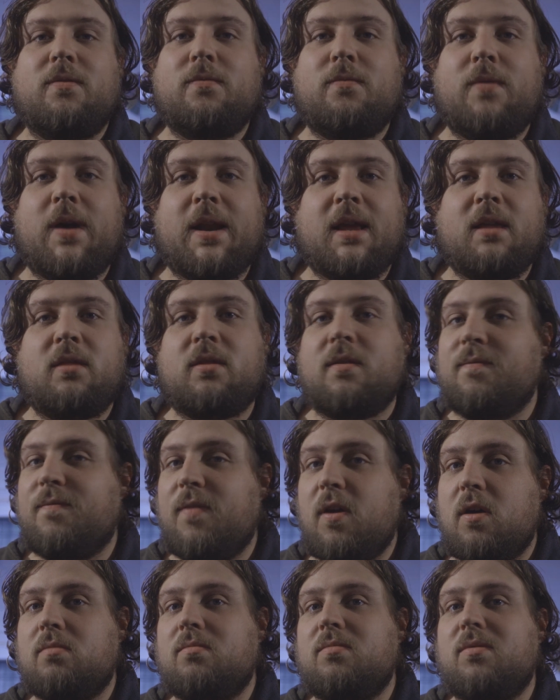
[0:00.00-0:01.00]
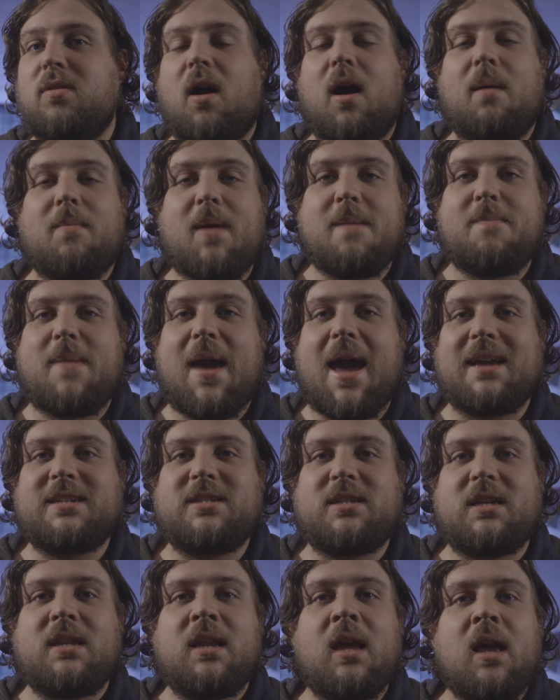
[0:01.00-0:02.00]
weddings and films are my
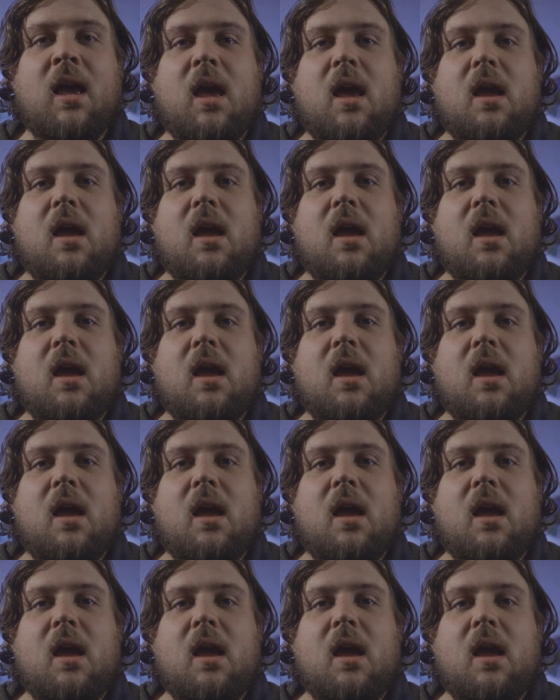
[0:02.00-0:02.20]
passion.